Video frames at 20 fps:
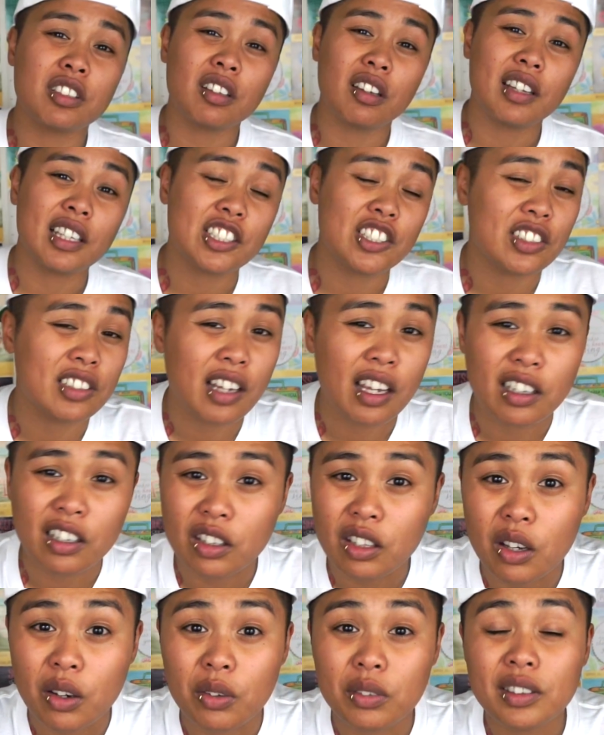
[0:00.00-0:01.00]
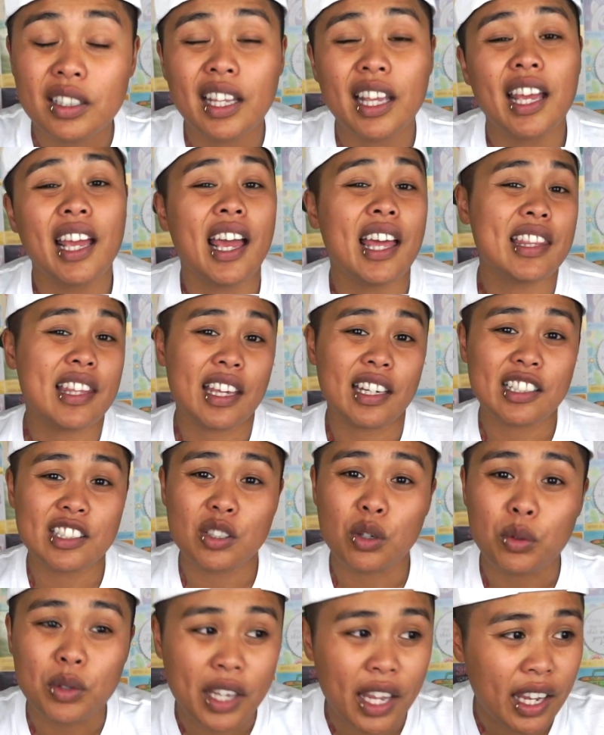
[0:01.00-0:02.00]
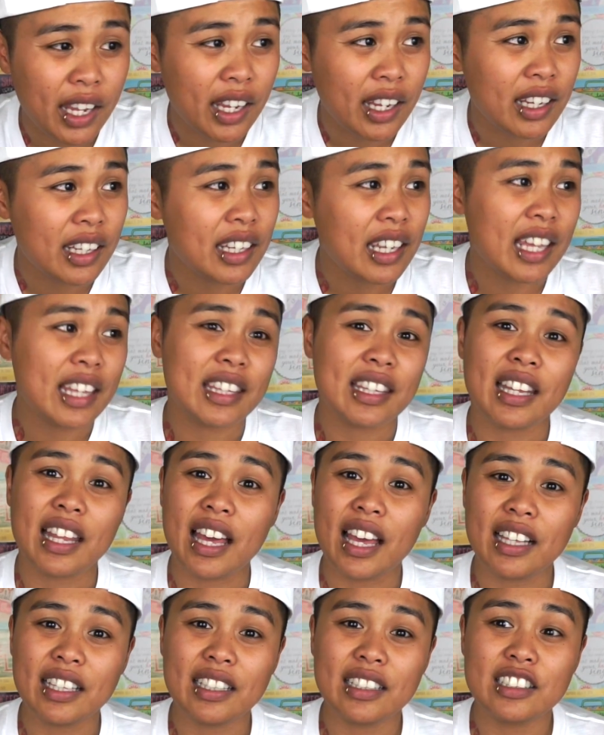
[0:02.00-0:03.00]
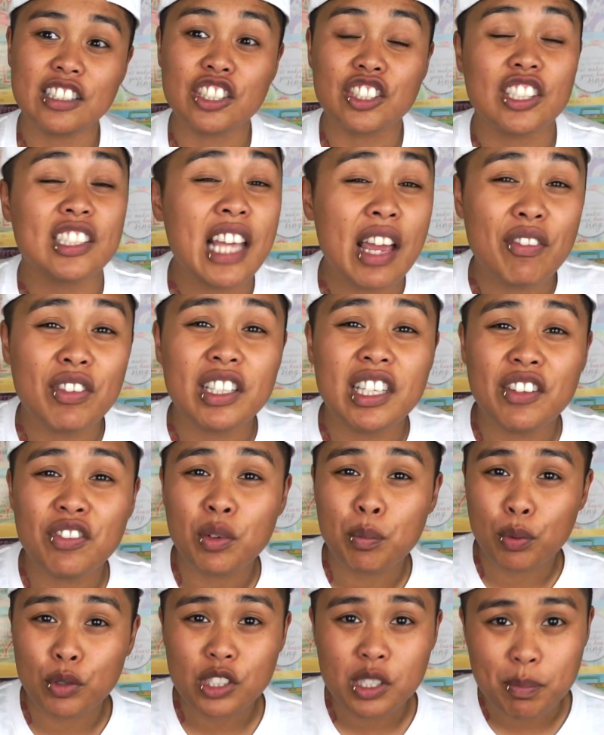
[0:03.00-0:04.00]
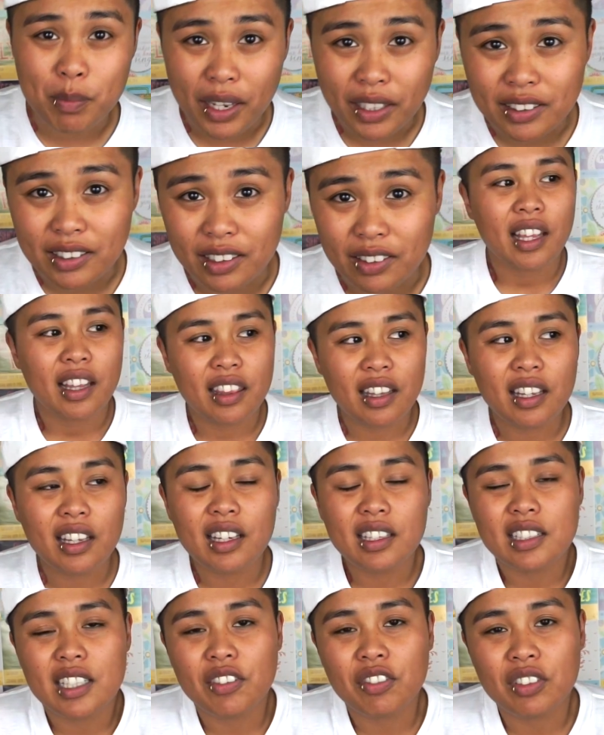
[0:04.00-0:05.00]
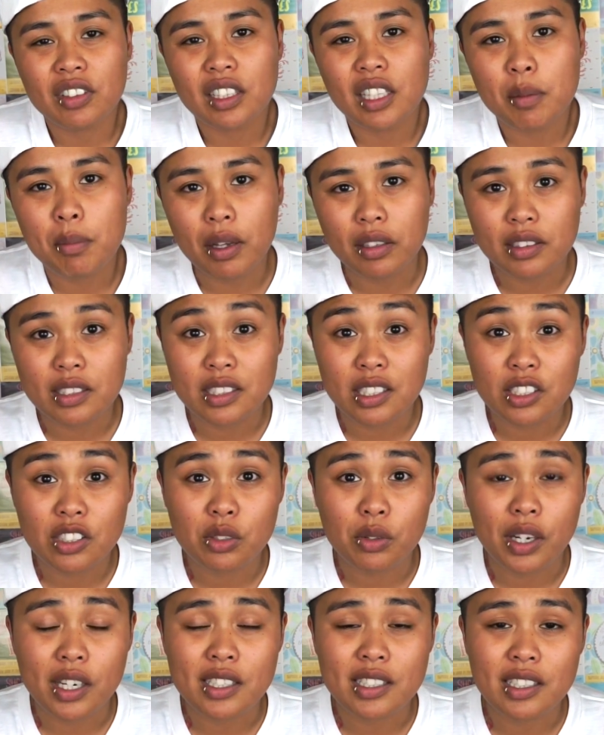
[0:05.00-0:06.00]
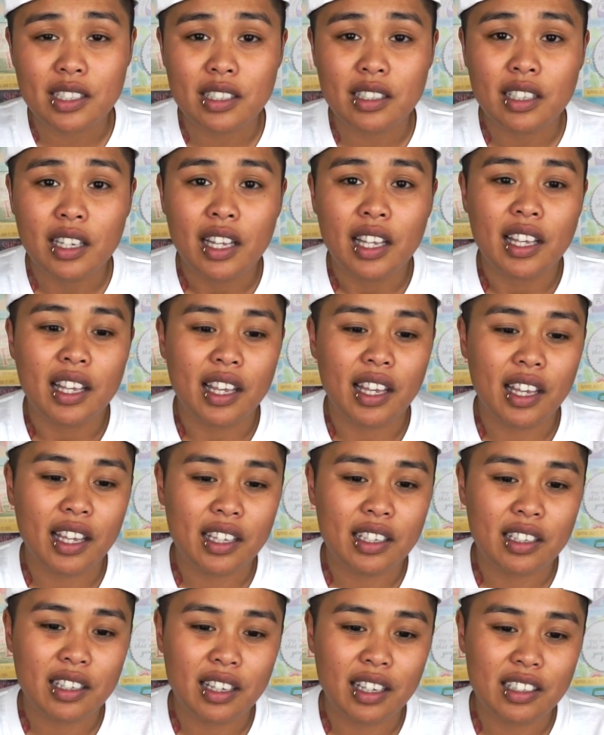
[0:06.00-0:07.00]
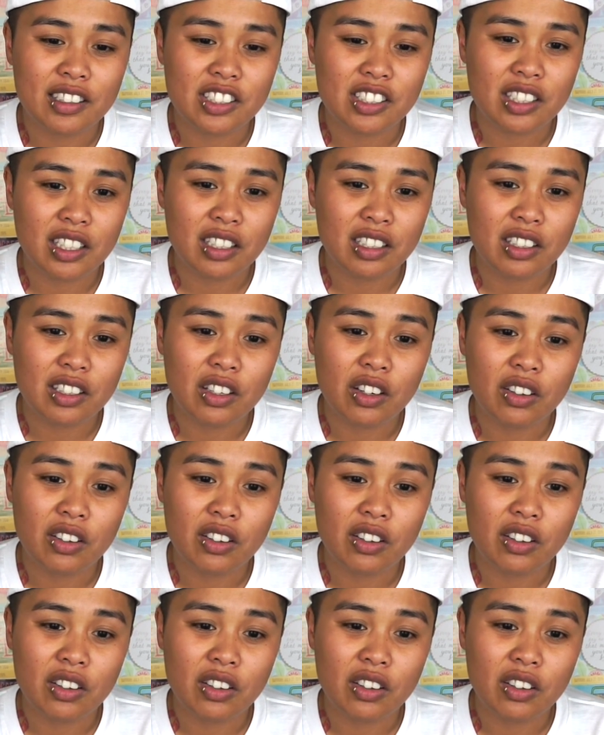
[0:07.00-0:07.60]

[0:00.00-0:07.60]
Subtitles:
you to know that you're not alone and that it's okay, and that to just have a different perspective, thinking differently about the situation, and just letting you